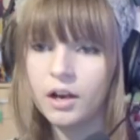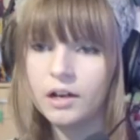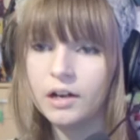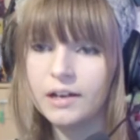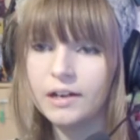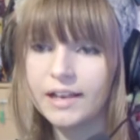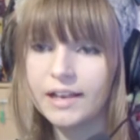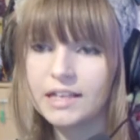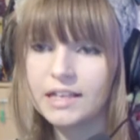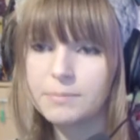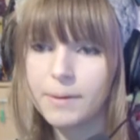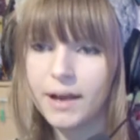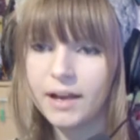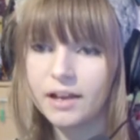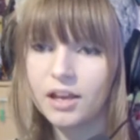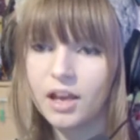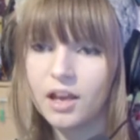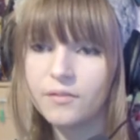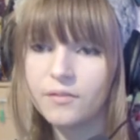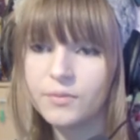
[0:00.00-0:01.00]
Link is
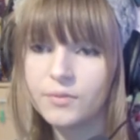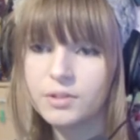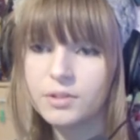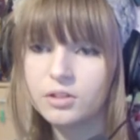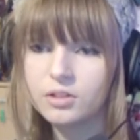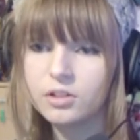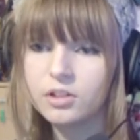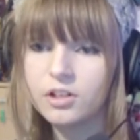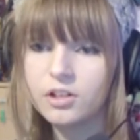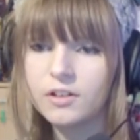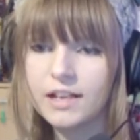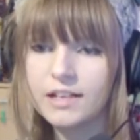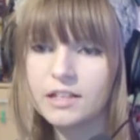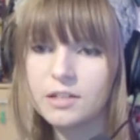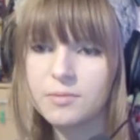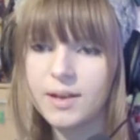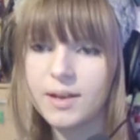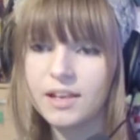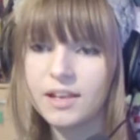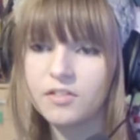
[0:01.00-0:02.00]
back home from school. No need
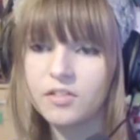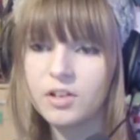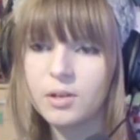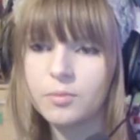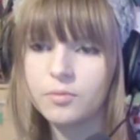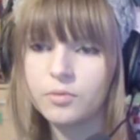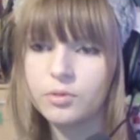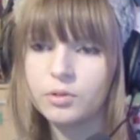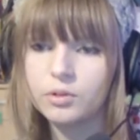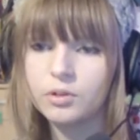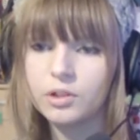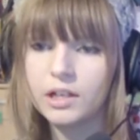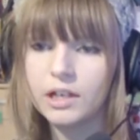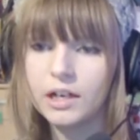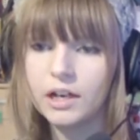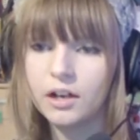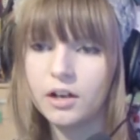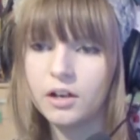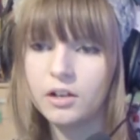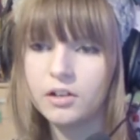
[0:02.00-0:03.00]
to make room
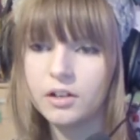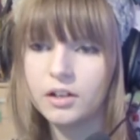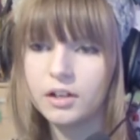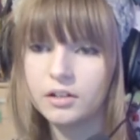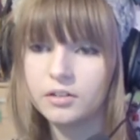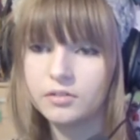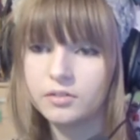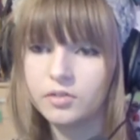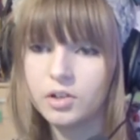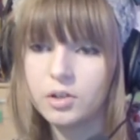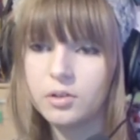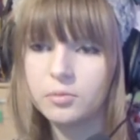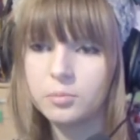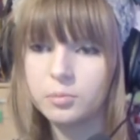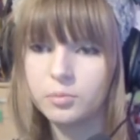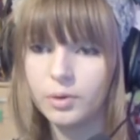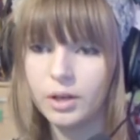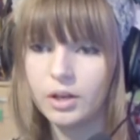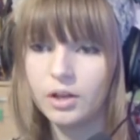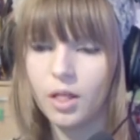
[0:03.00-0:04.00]
on a
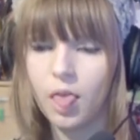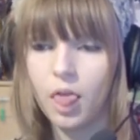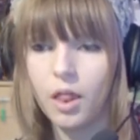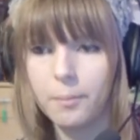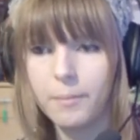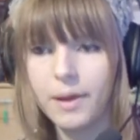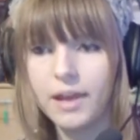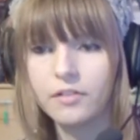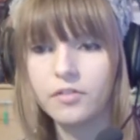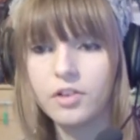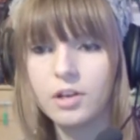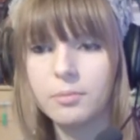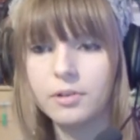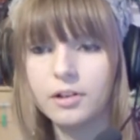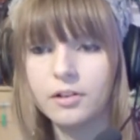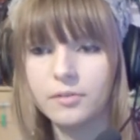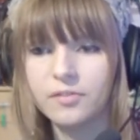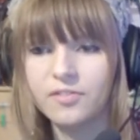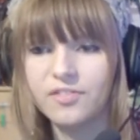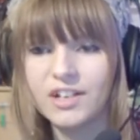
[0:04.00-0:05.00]

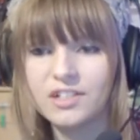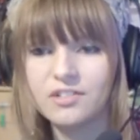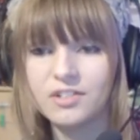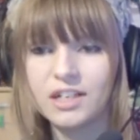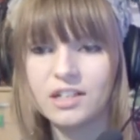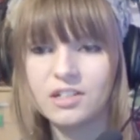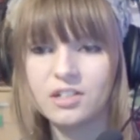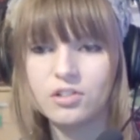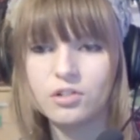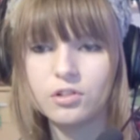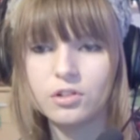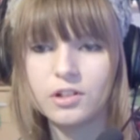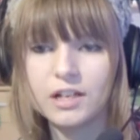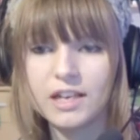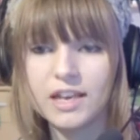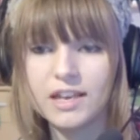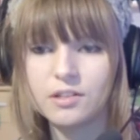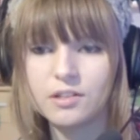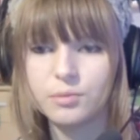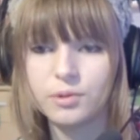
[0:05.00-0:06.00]
refrigerator door.
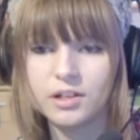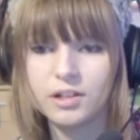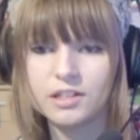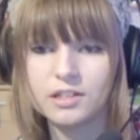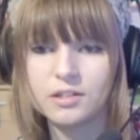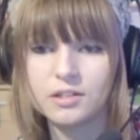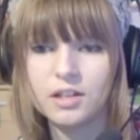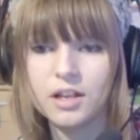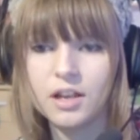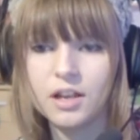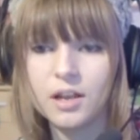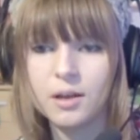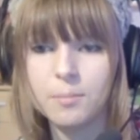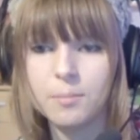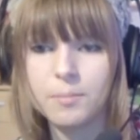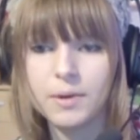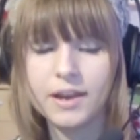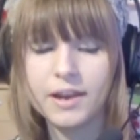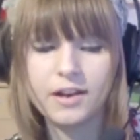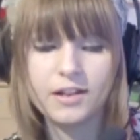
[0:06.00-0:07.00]
His work is
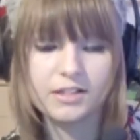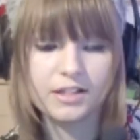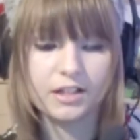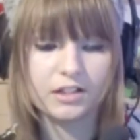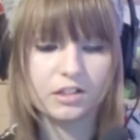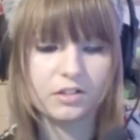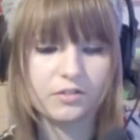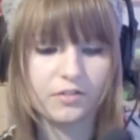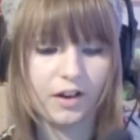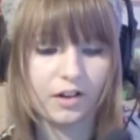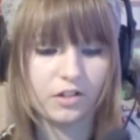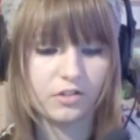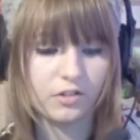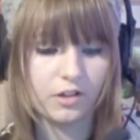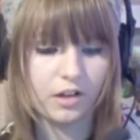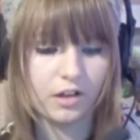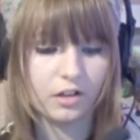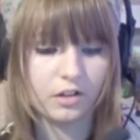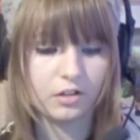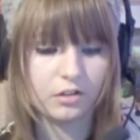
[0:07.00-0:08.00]
merely
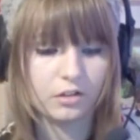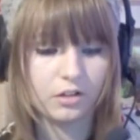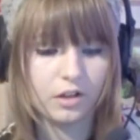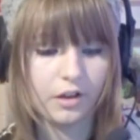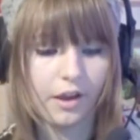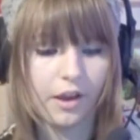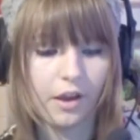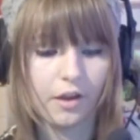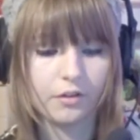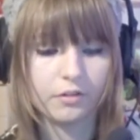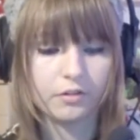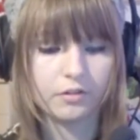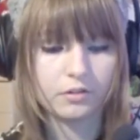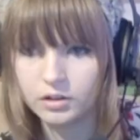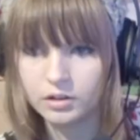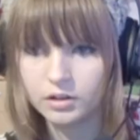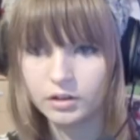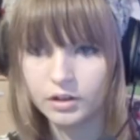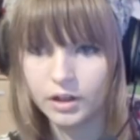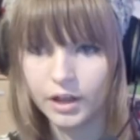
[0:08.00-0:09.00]
satisfactory. Oh,
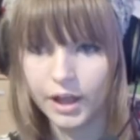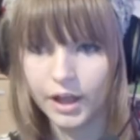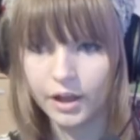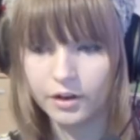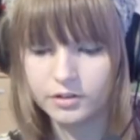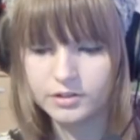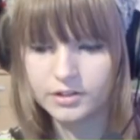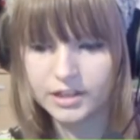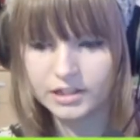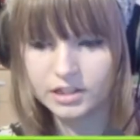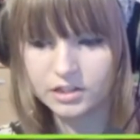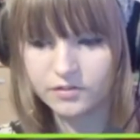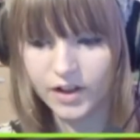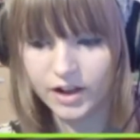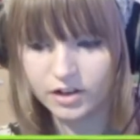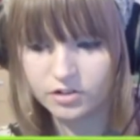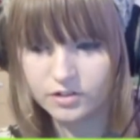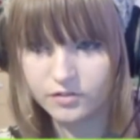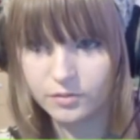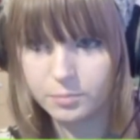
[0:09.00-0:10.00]

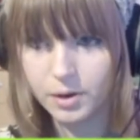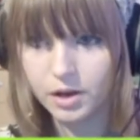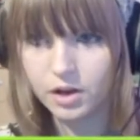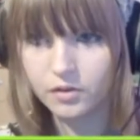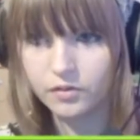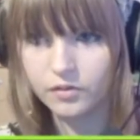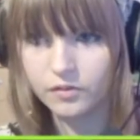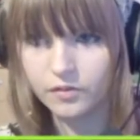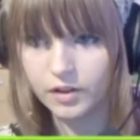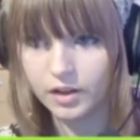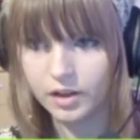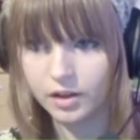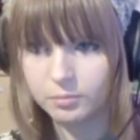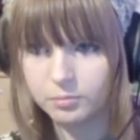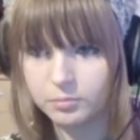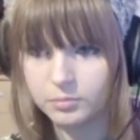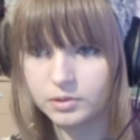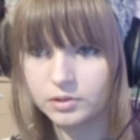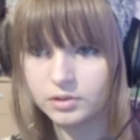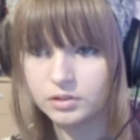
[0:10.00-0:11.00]
satisfactory for both of
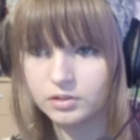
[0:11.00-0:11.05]
them.